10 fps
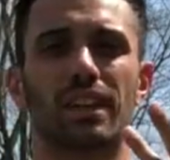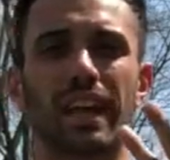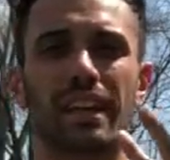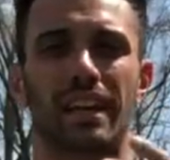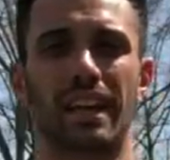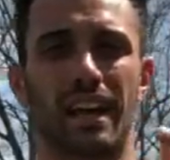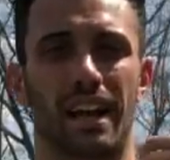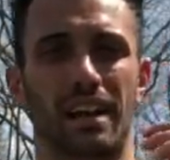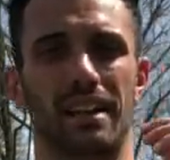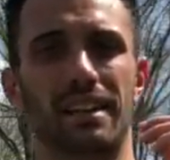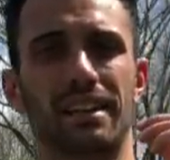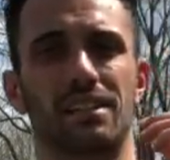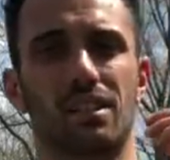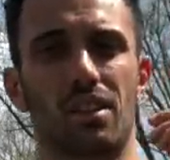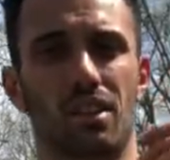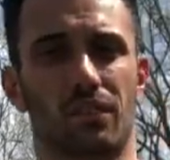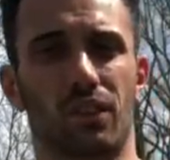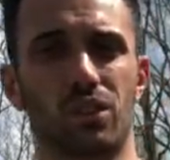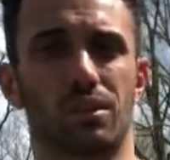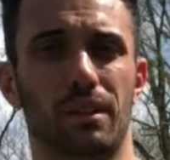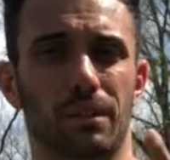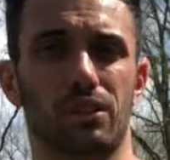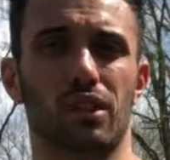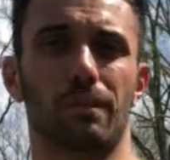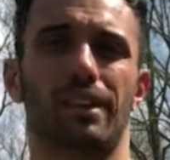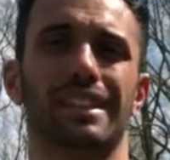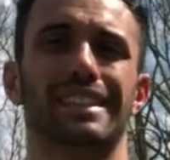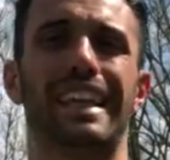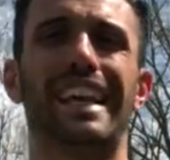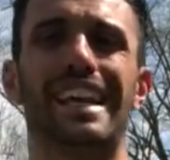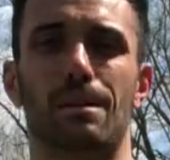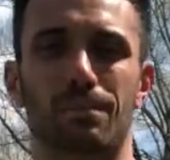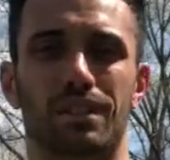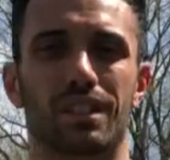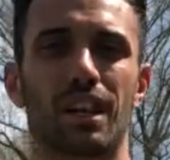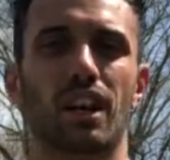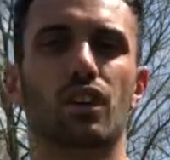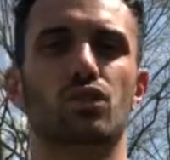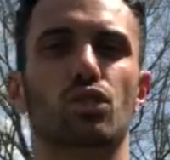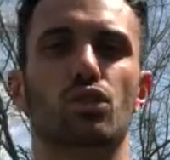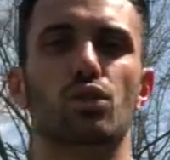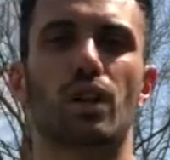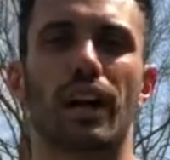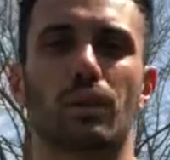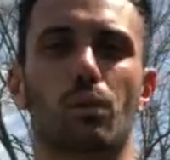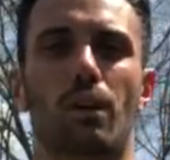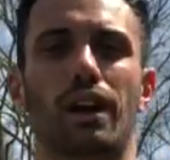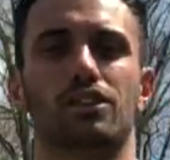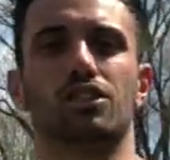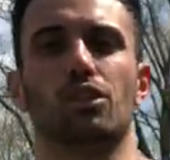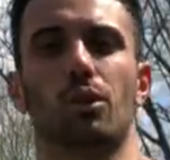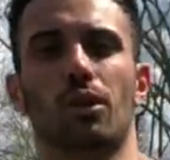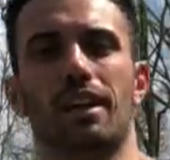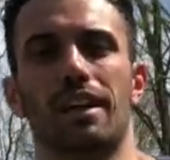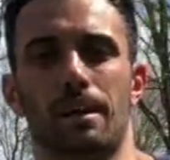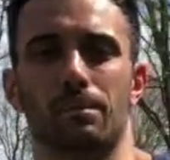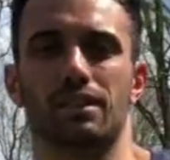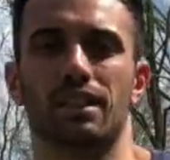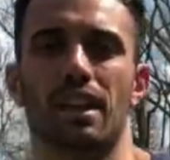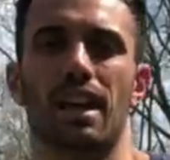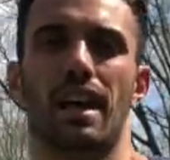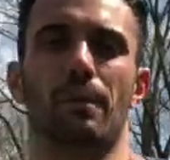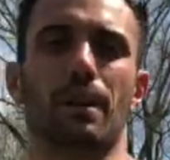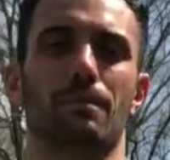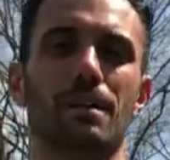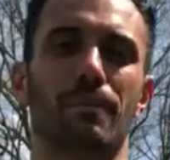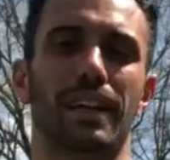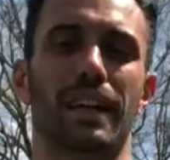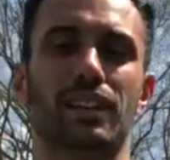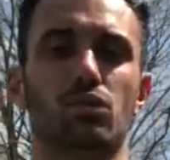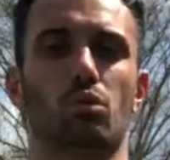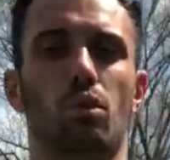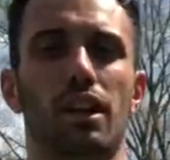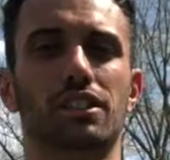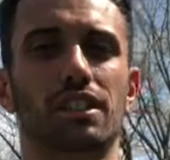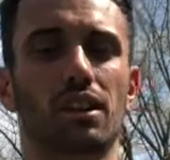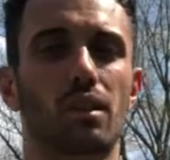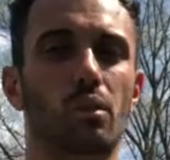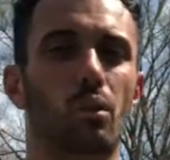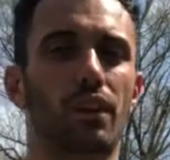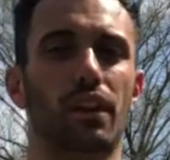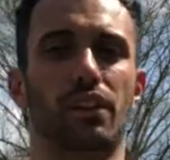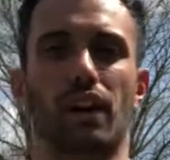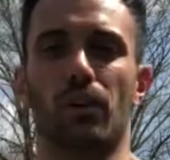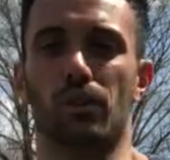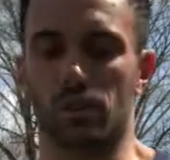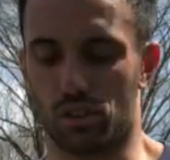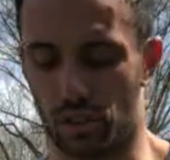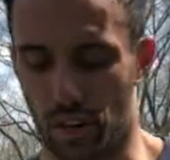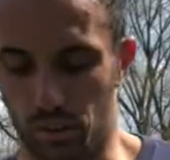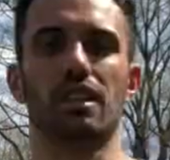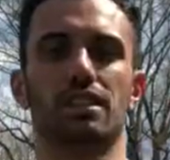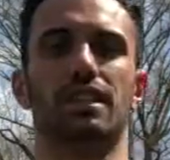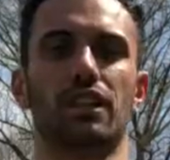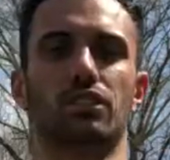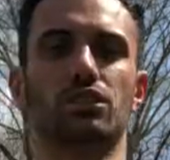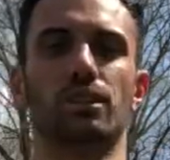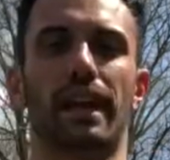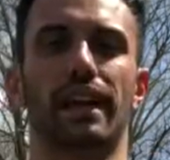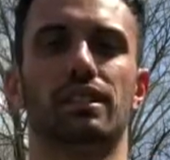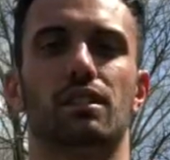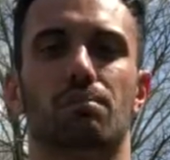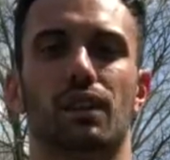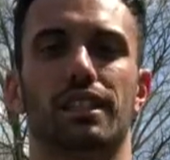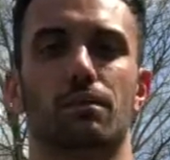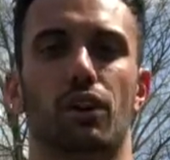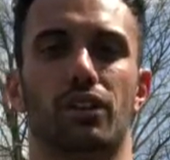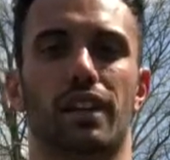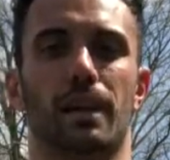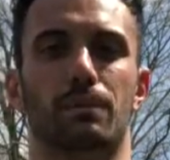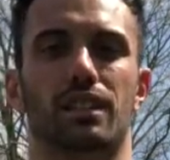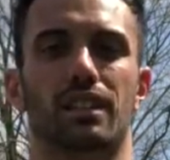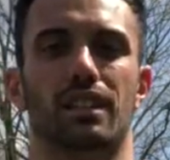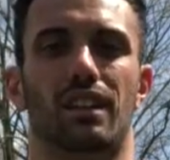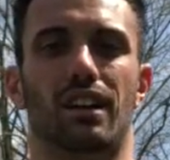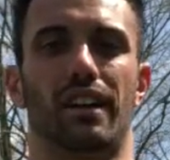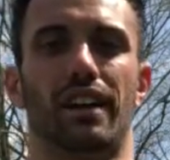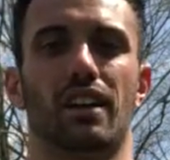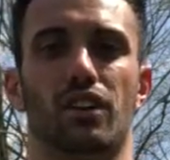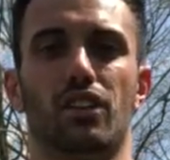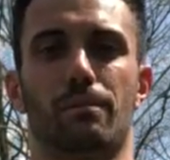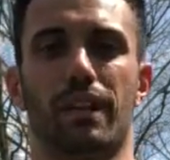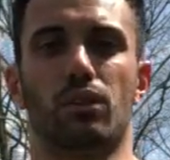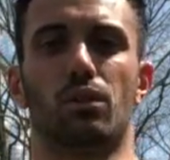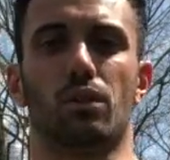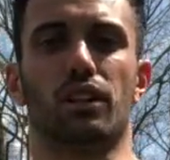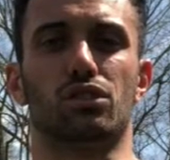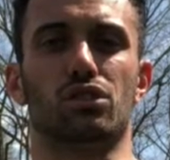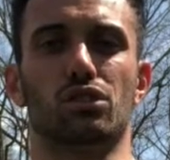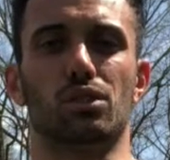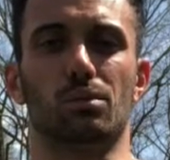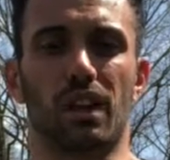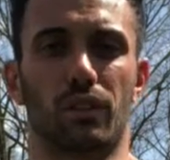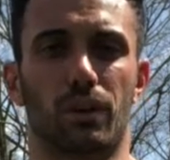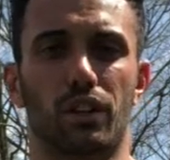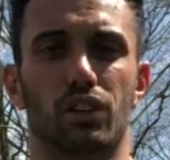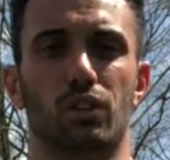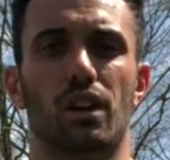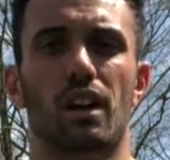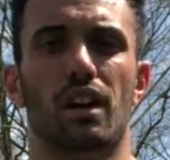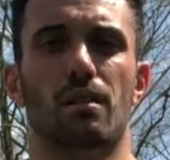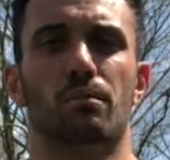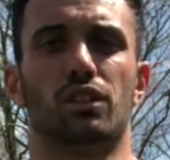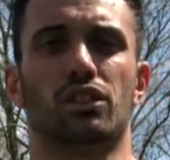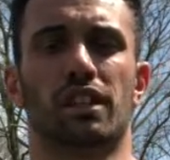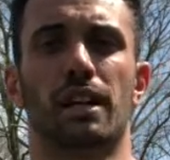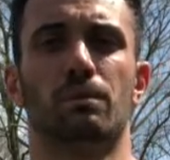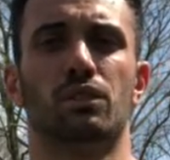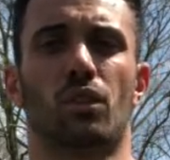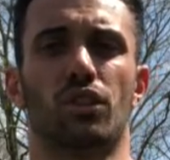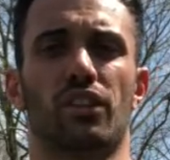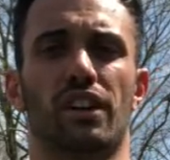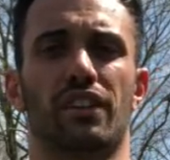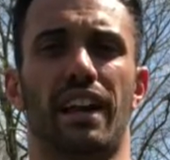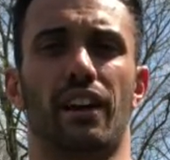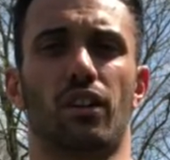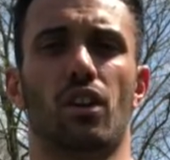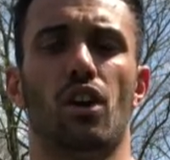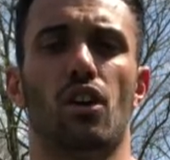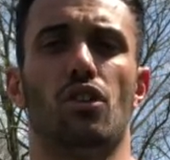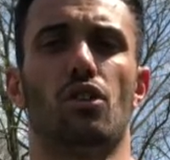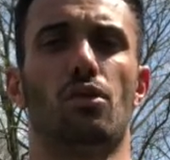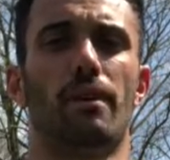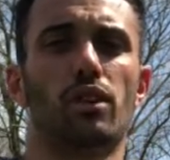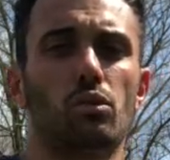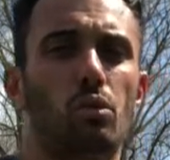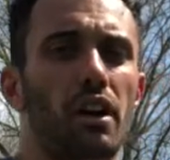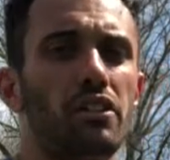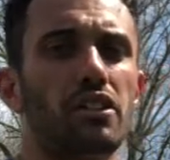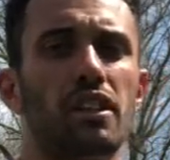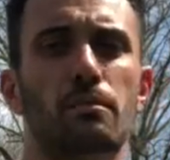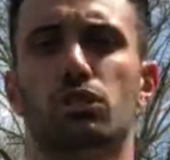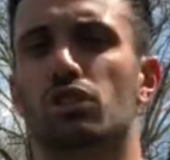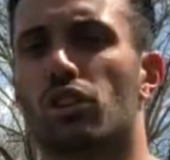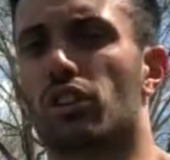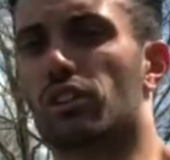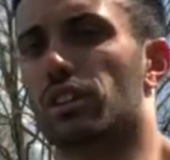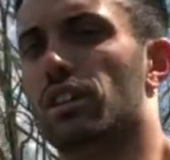at is, the first one I'm going to talk about is the hips. So you got to watch your hips. And what I mean by that is watching where they go. So take your 2 hands, place them on your hips. All right, you can make a little gun salute, whatever you want to do, but your hips are your indicator. No matter where your hips turn,